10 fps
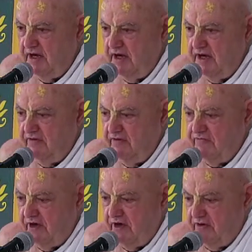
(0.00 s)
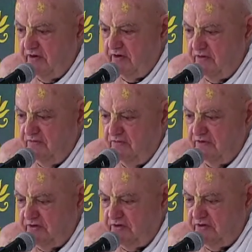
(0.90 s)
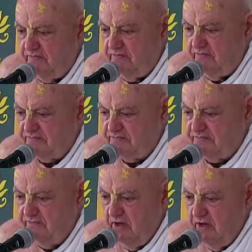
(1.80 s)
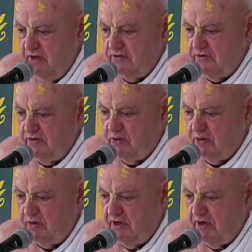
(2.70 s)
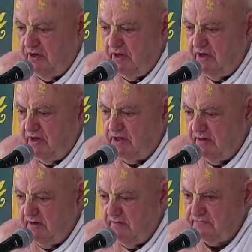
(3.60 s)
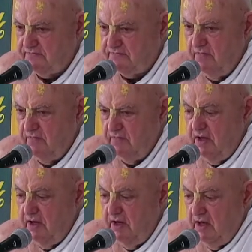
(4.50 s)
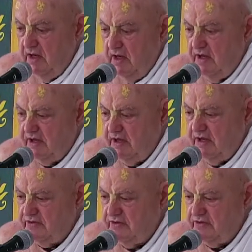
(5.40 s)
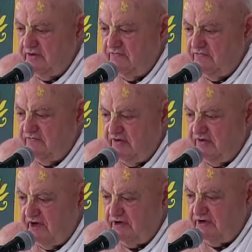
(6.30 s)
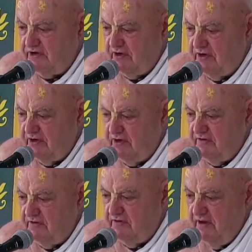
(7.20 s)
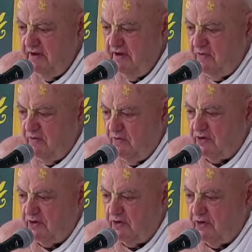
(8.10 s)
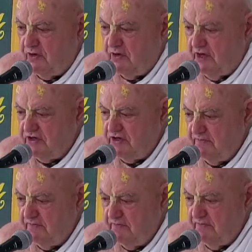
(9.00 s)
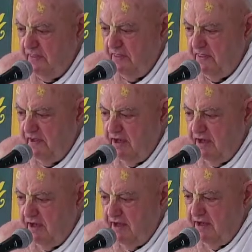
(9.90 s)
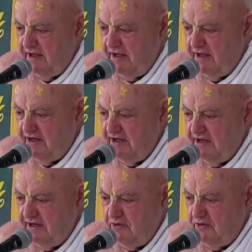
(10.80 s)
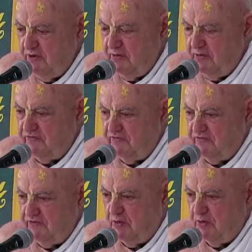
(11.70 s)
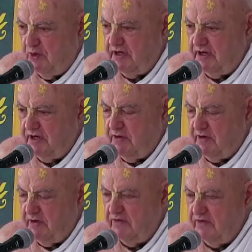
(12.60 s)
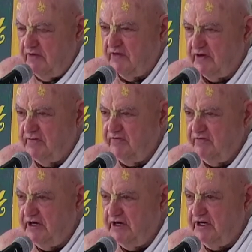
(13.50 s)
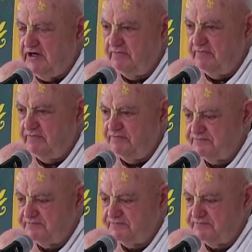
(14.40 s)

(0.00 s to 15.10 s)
not even afraid about what they were doing because they're pouring metal all the time. In any case, the five guys that were there watched the whole process. And at the end, we opened up the first mold and it came out perfect, perfect detail.